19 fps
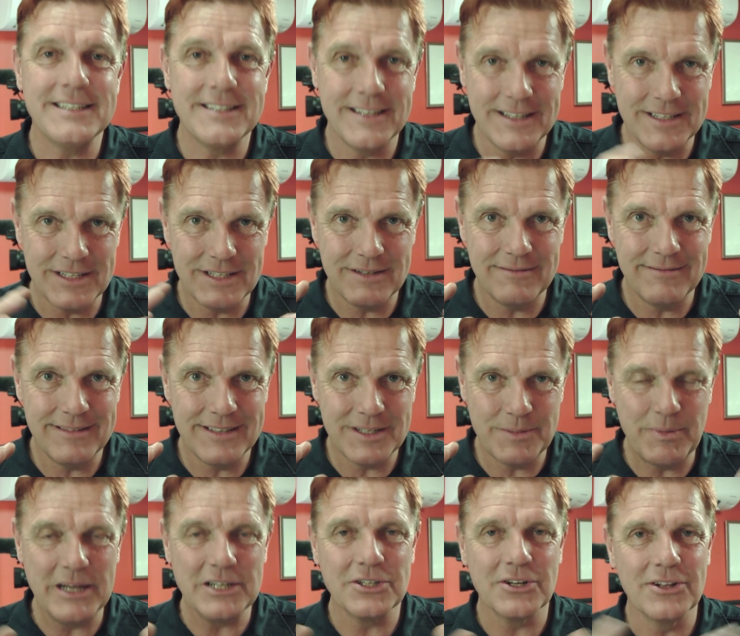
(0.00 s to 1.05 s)
that
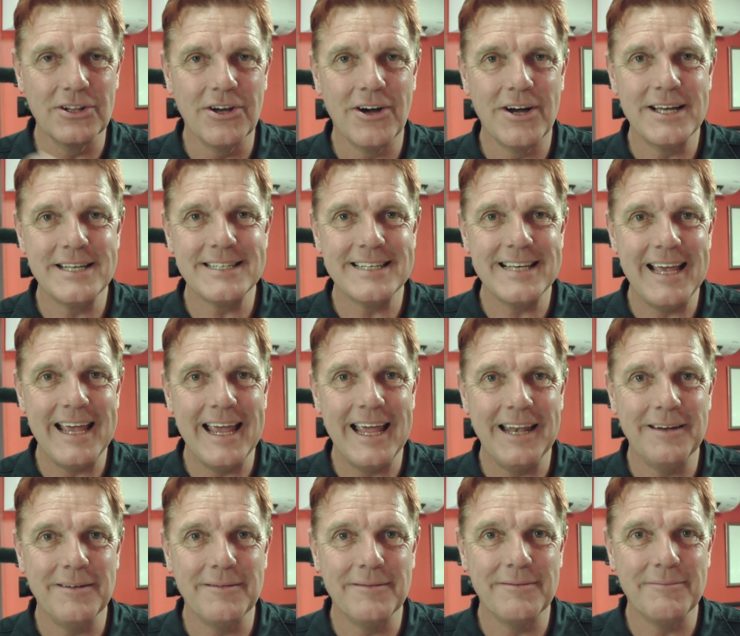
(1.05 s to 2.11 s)
specialise
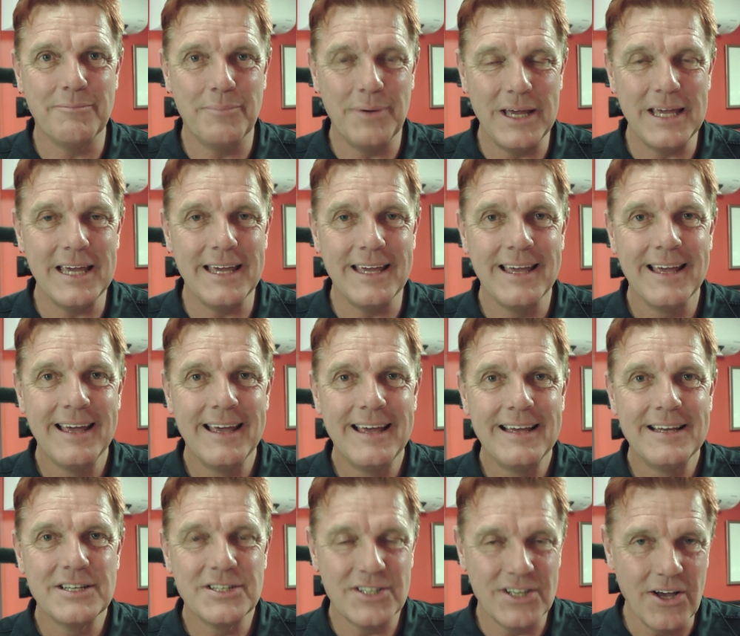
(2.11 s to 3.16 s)
in bee
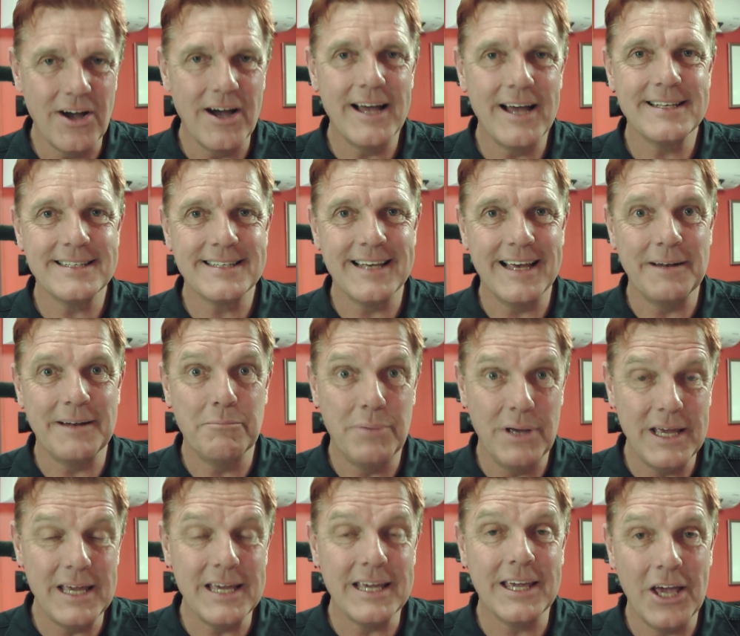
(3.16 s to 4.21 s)
science and
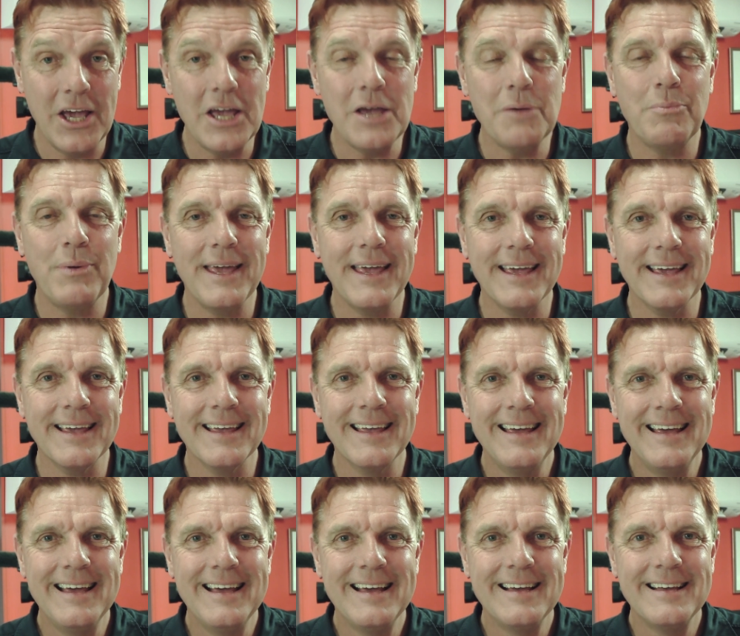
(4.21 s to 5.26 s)
beekeeping.
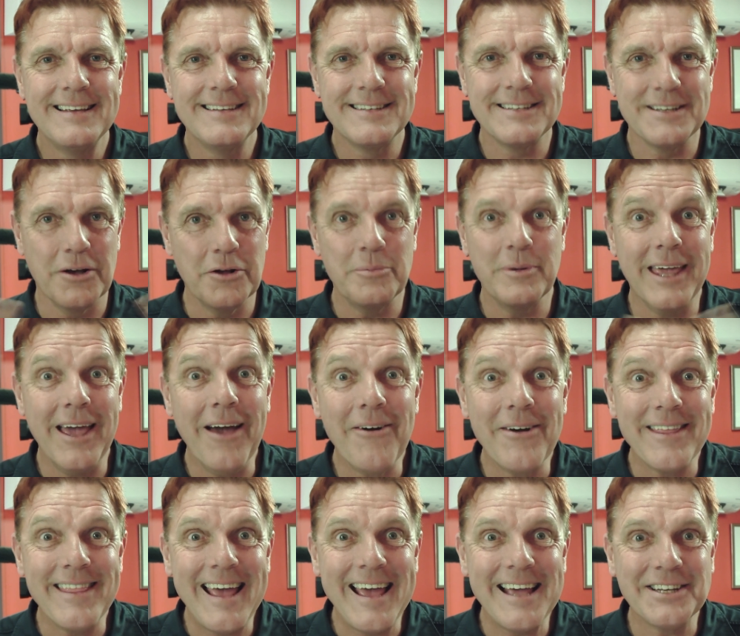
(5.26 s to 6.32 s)
So I'll be
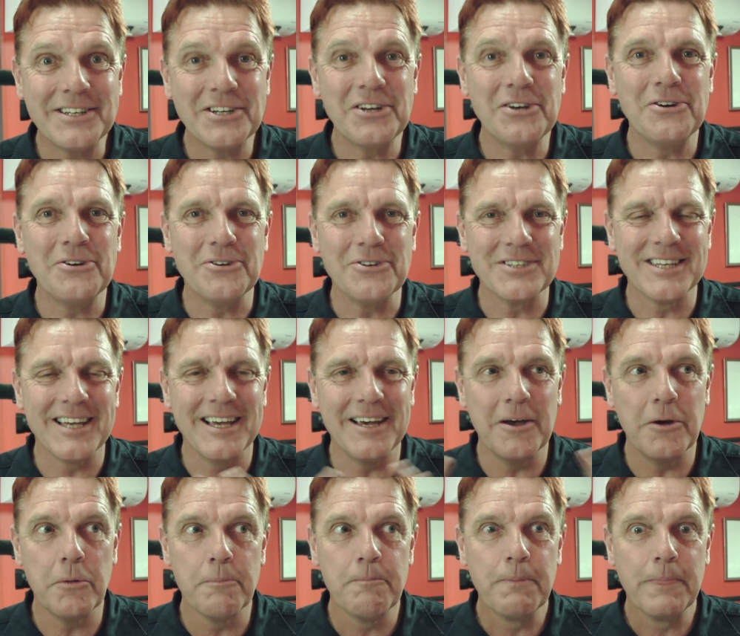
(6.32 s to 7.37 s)
going there too.
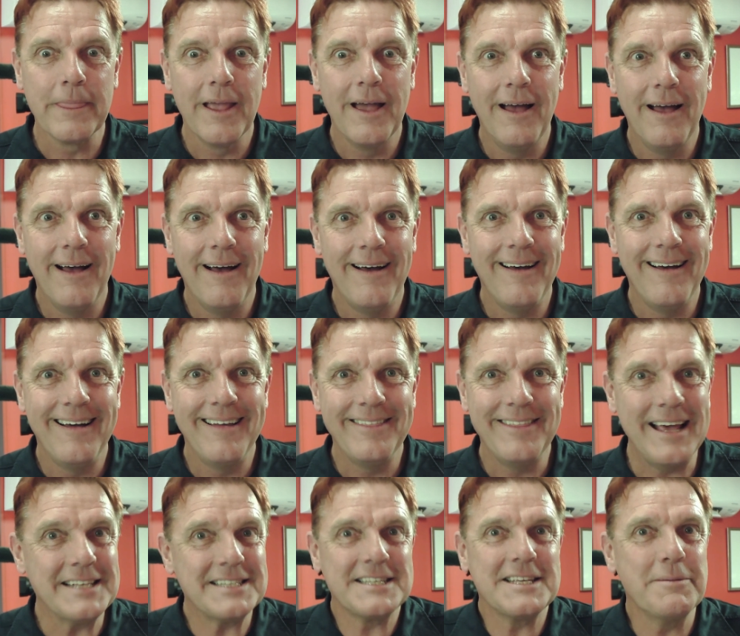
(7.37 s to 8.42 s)
So
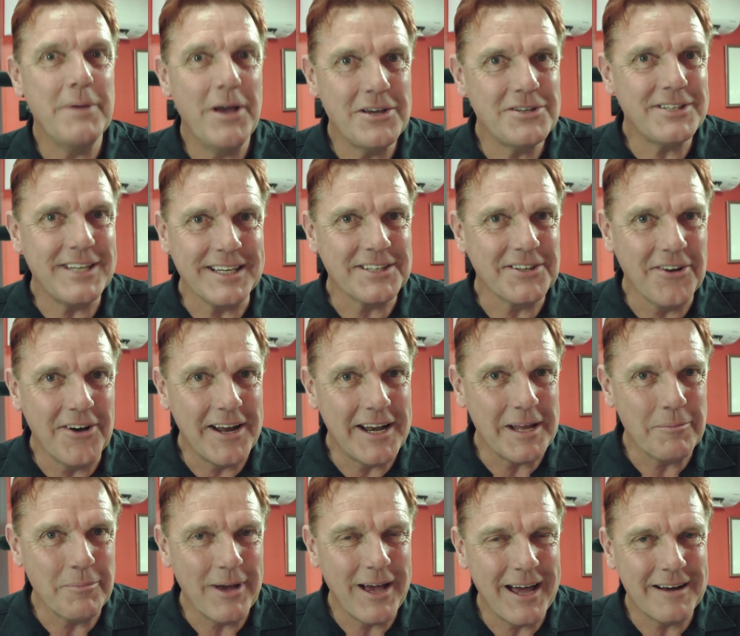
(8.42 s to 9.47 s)
that's the most exciting
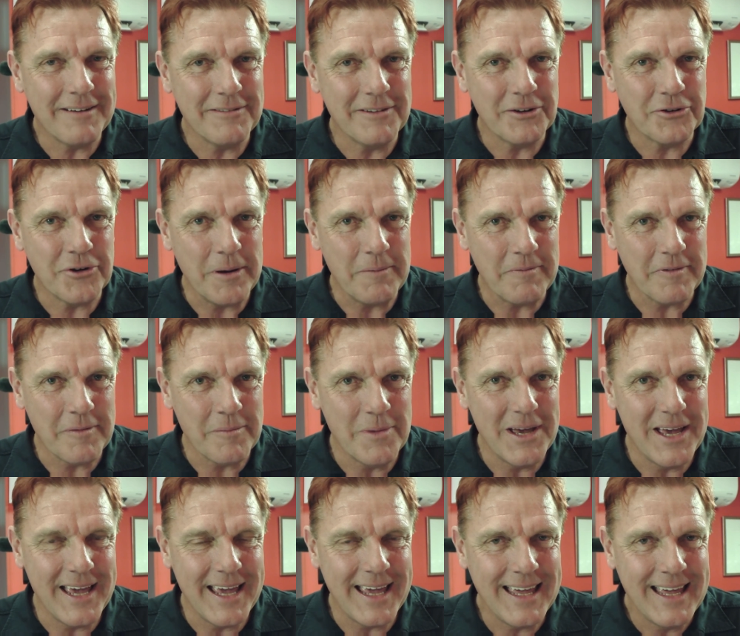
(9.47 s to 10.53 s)
part of the trip for
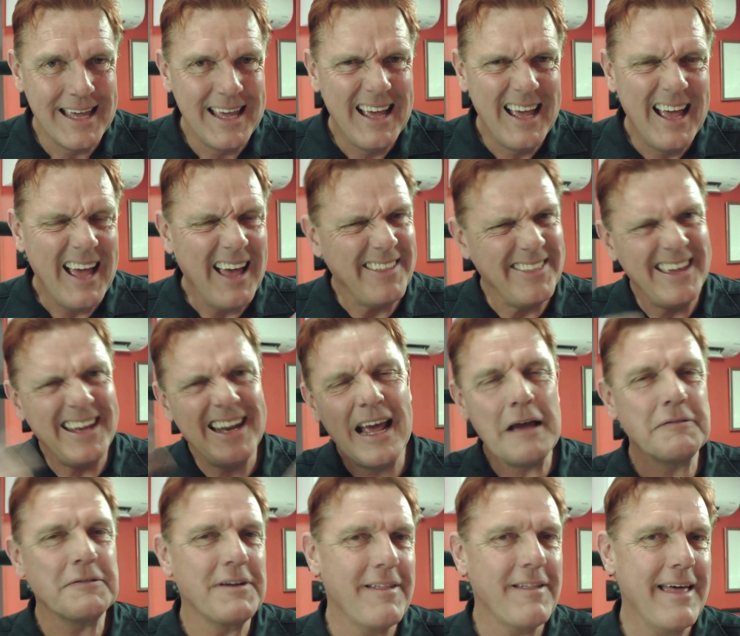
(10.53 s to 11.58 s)
me. And then
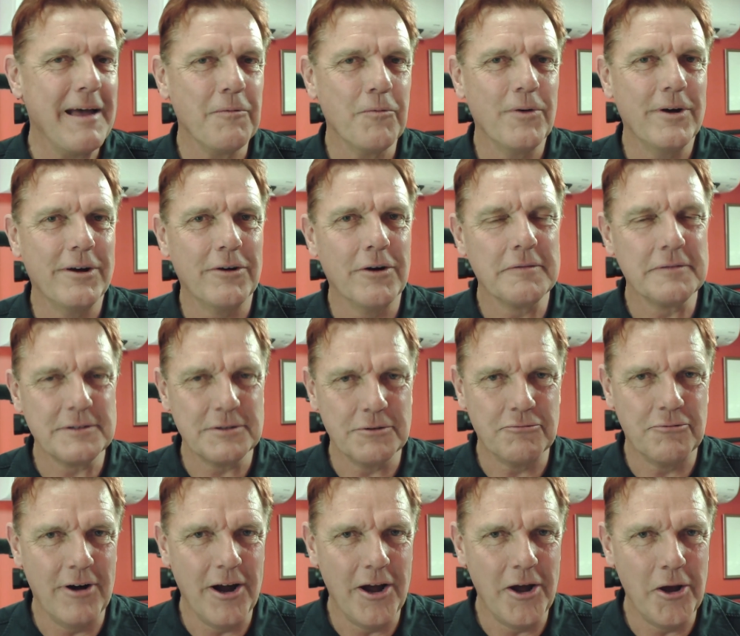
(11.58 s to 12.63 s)
after that, we're off to
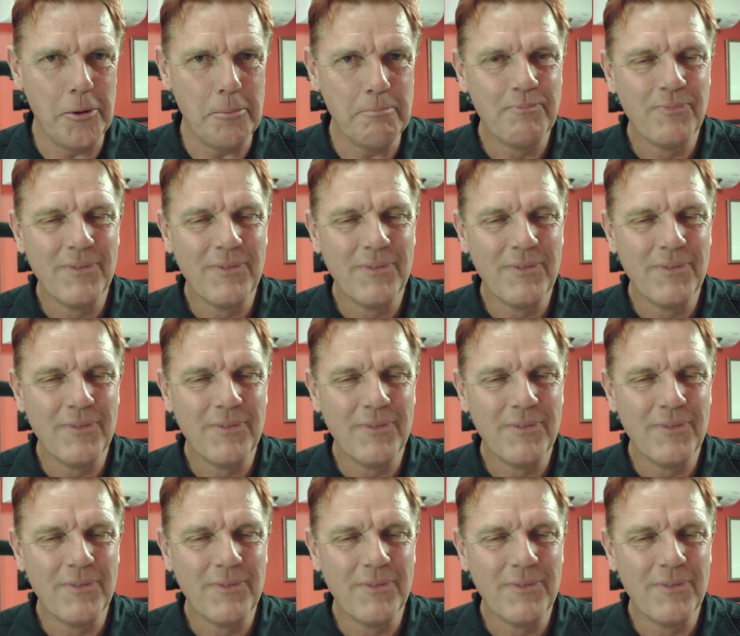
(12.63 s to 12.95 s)
Rome